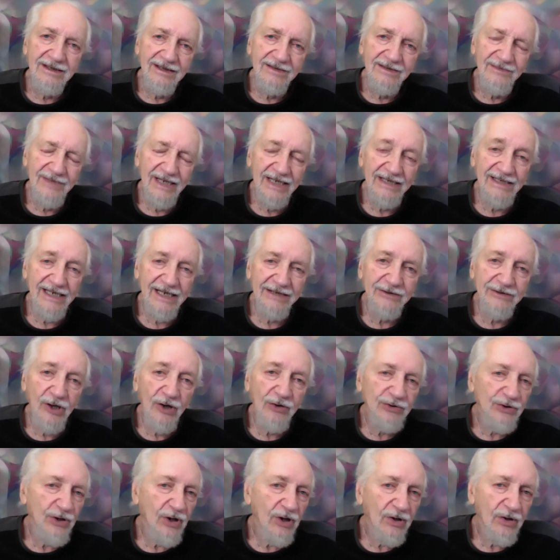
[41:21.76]
And I don't
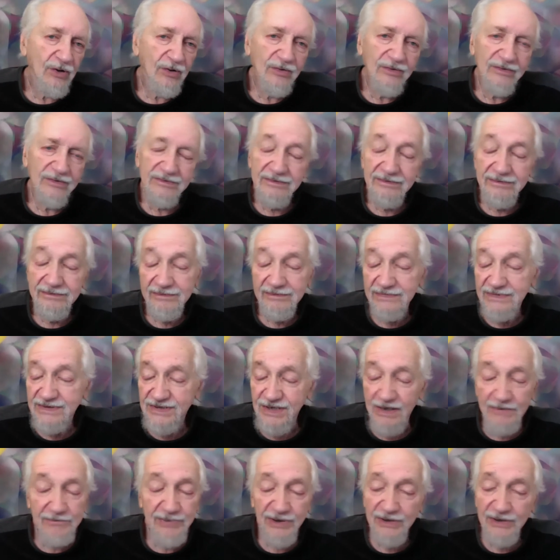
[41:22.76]
know,
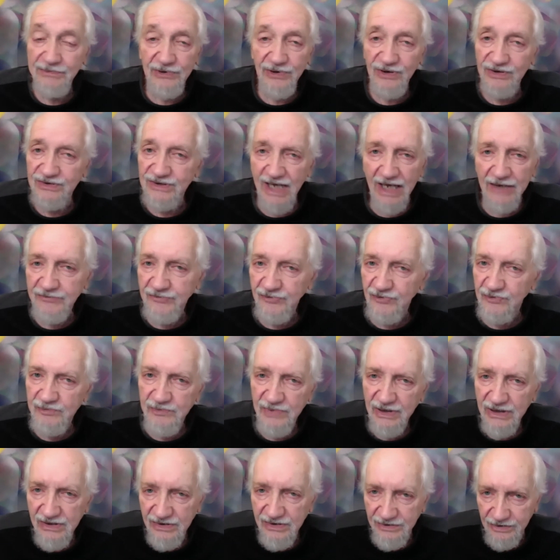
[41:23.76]
some people are not
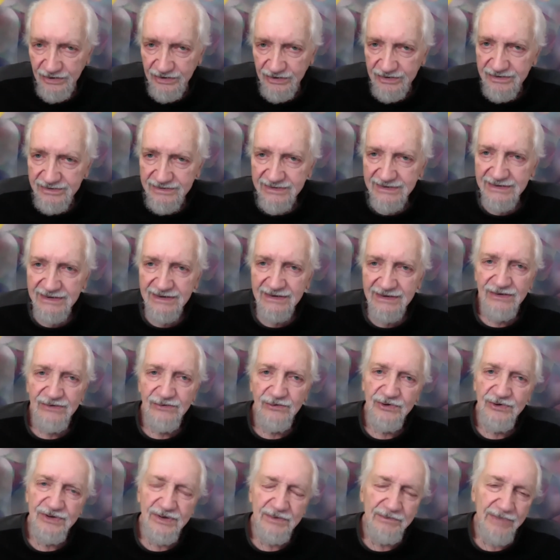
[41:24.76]
familiar with
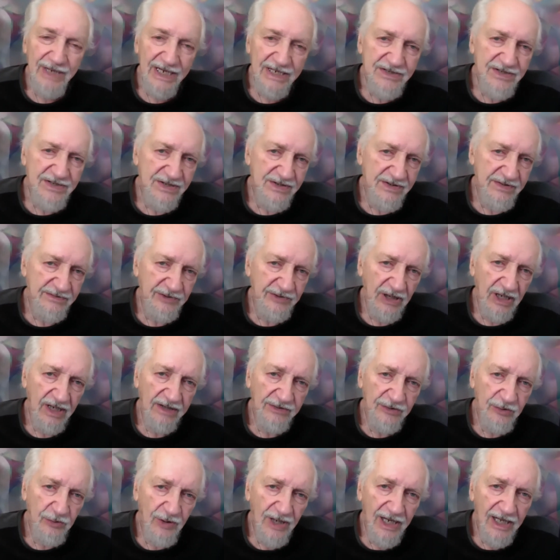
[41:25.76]
the basis of
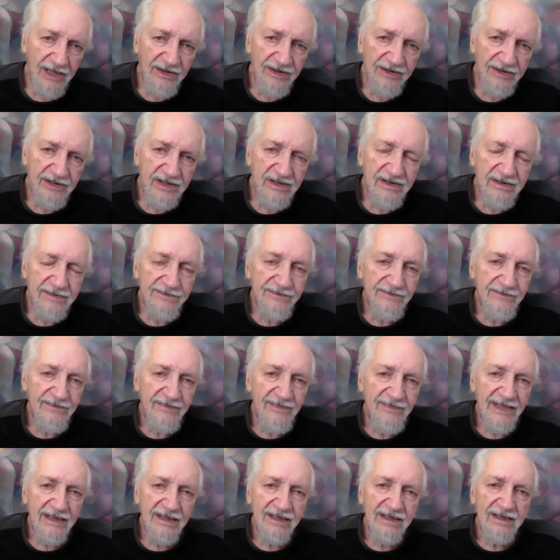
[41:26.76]
non-duality.
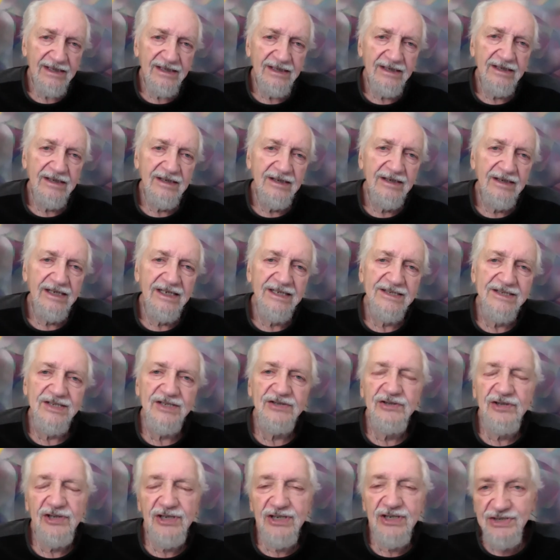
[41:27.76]
It's a
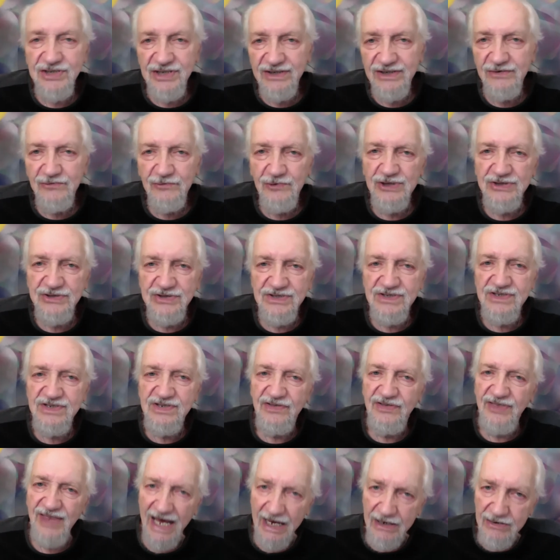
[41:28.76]
teaching which is
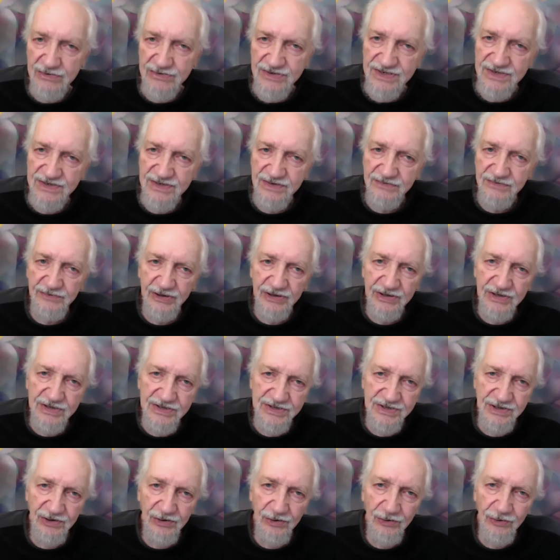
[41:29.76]
thousands of years
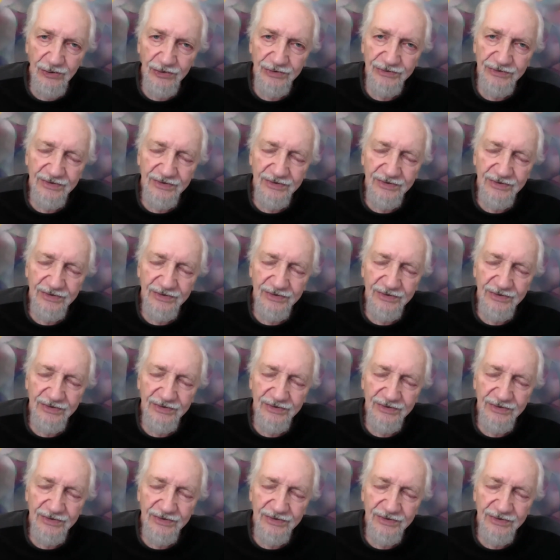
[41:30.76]
old,